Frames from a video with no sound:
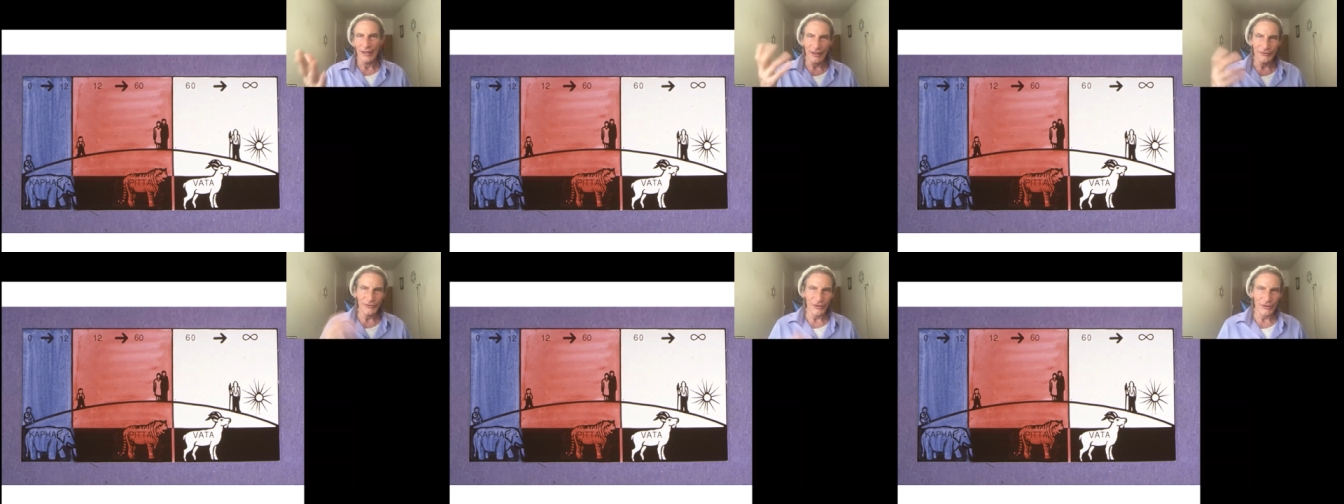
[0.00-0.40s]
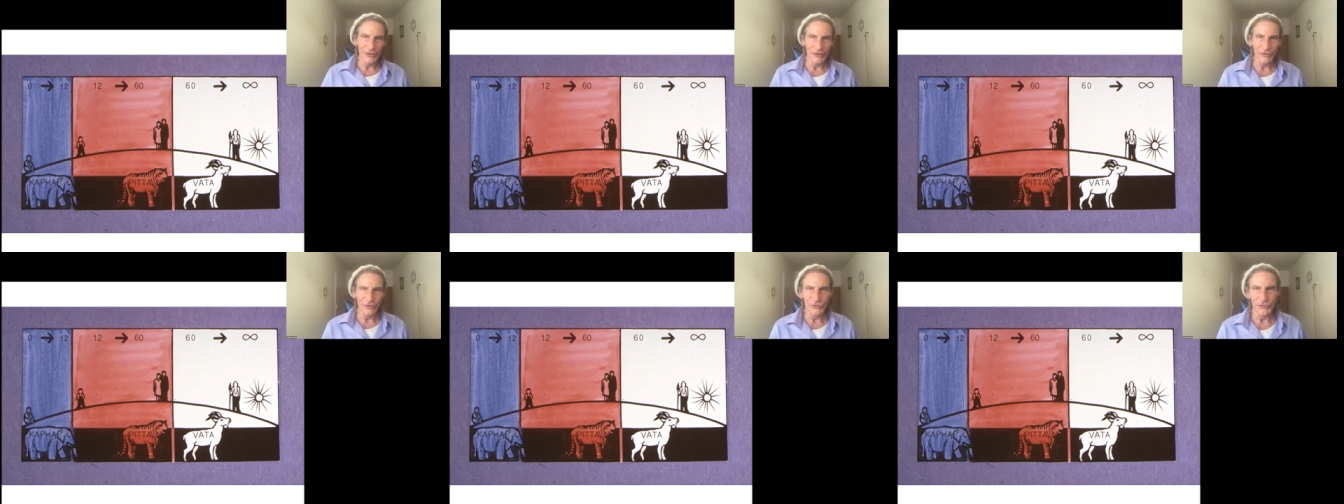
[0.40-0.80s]
I'll tell you
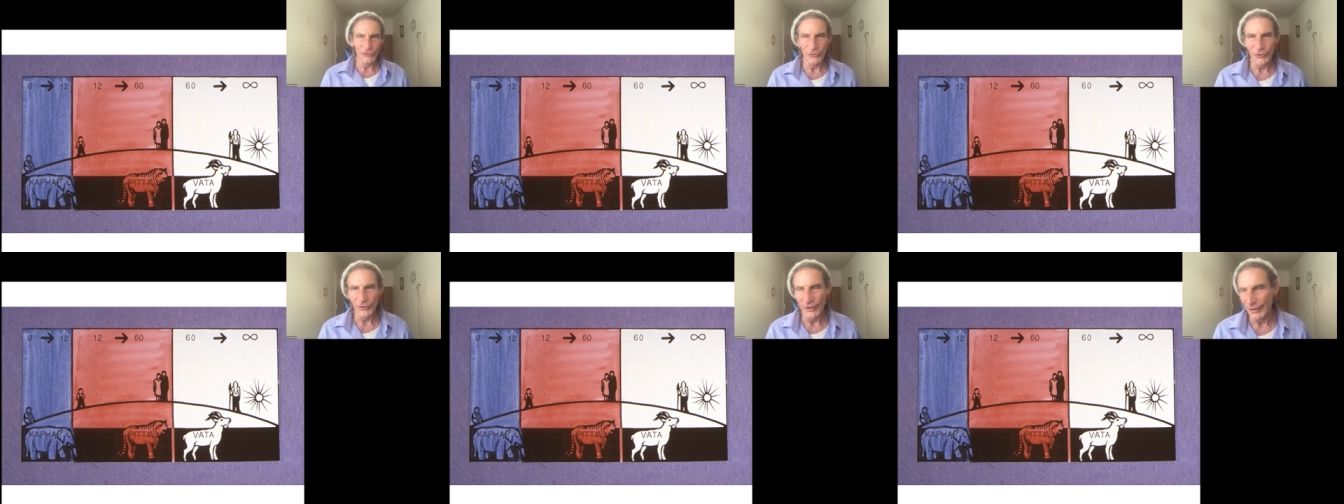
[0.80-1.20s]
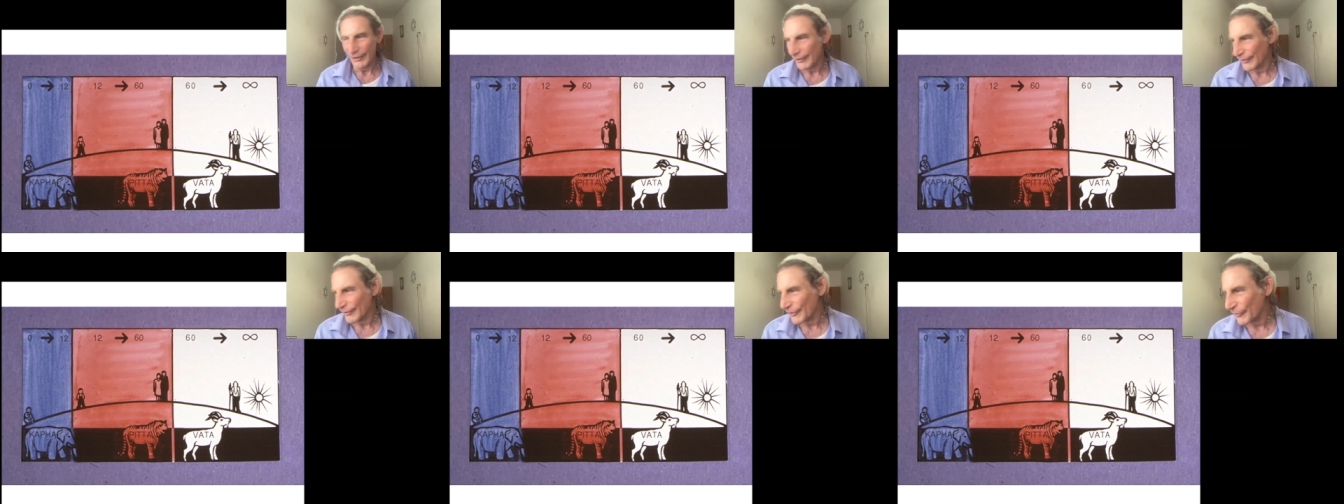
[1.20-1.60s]
a little
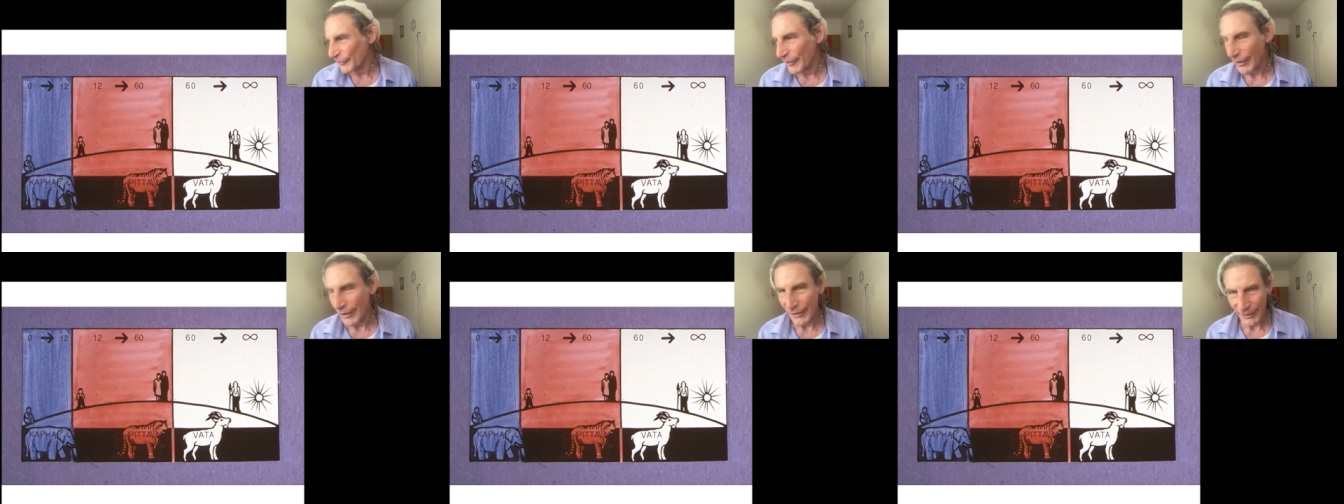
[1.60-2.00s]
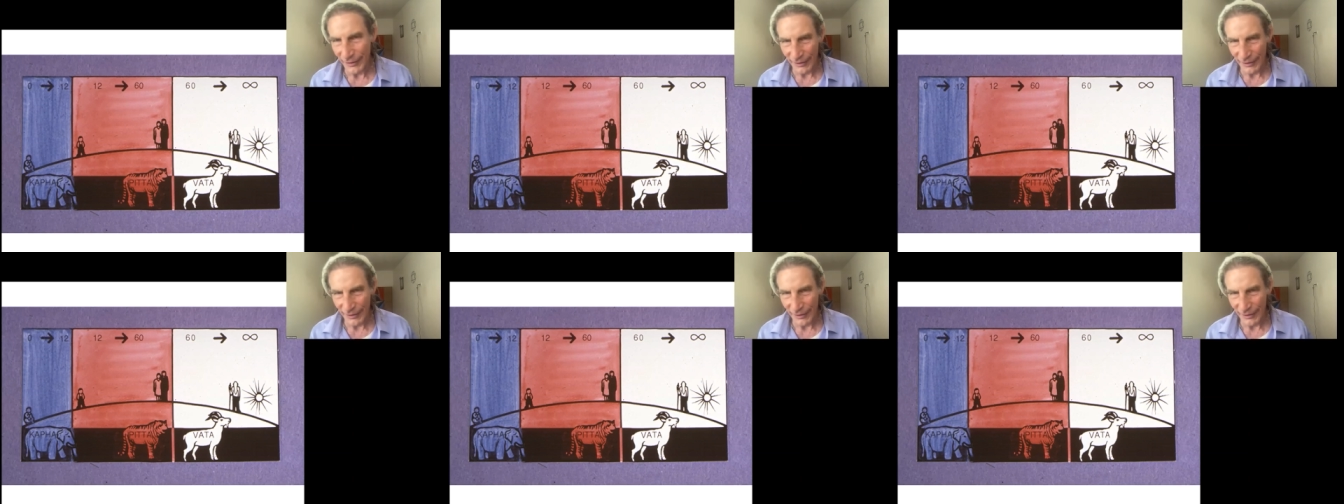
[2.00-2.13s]
story. You know,